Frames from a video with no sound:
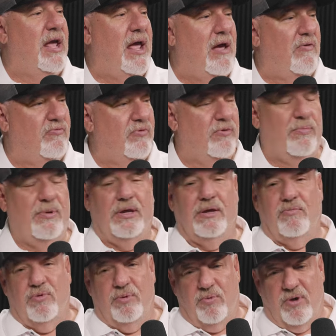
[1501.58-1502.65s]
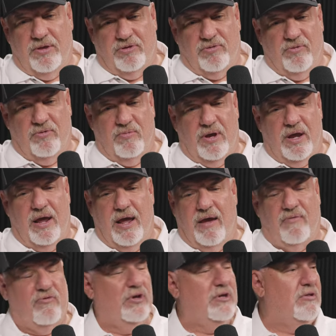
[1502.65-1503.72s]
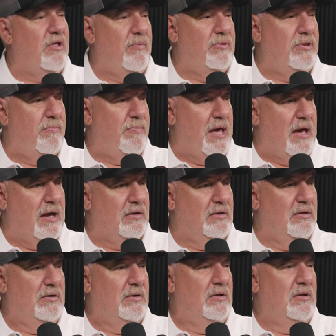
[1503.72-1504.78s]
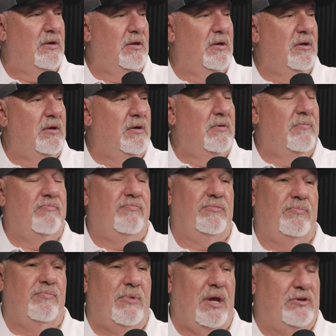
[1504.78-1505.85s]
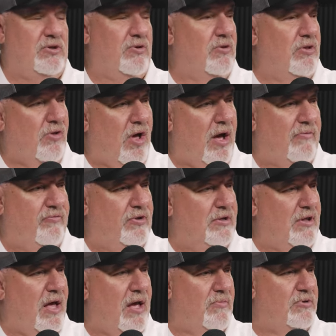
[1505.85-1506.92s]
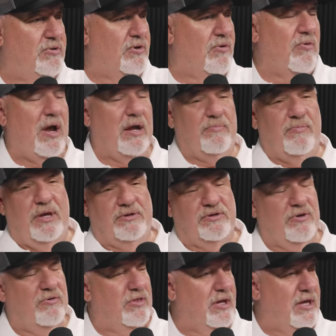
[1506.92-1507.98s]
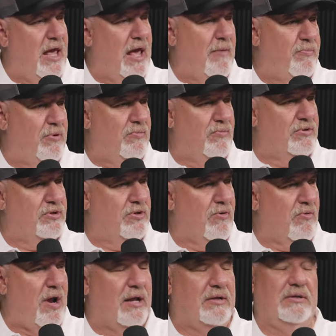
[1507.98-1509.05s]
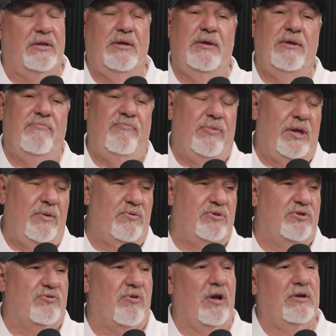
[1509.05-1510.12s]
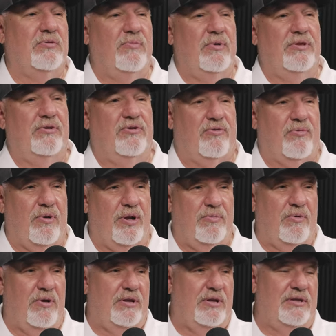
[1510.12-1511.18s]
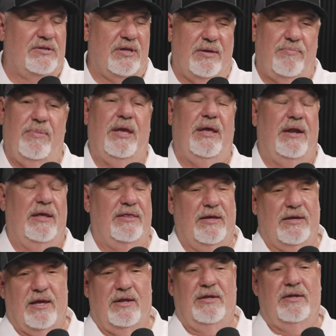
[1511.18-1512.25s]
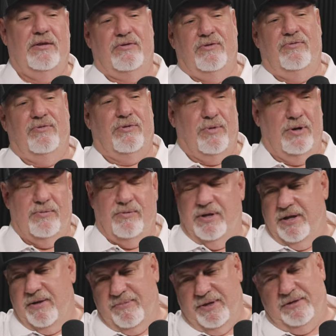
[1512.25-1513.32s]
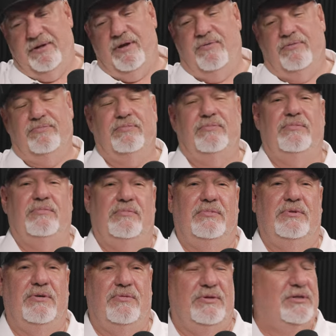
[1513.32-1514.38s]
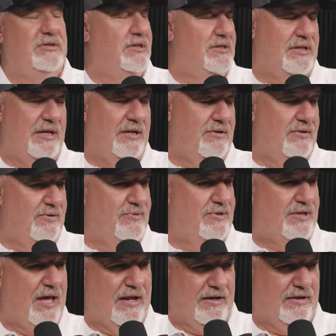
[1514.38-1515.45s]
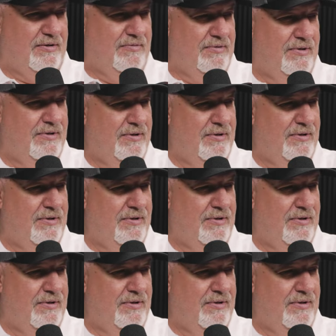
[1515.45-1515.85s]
and a half with me, and we went through every club in the bag, made sure the loft and lie was correct, made sure the gapping was correct. He was struggling with his three wood, and he's like, "Man, I think I need a new three wood." And I'm like, "No, dude, you just need a new setting."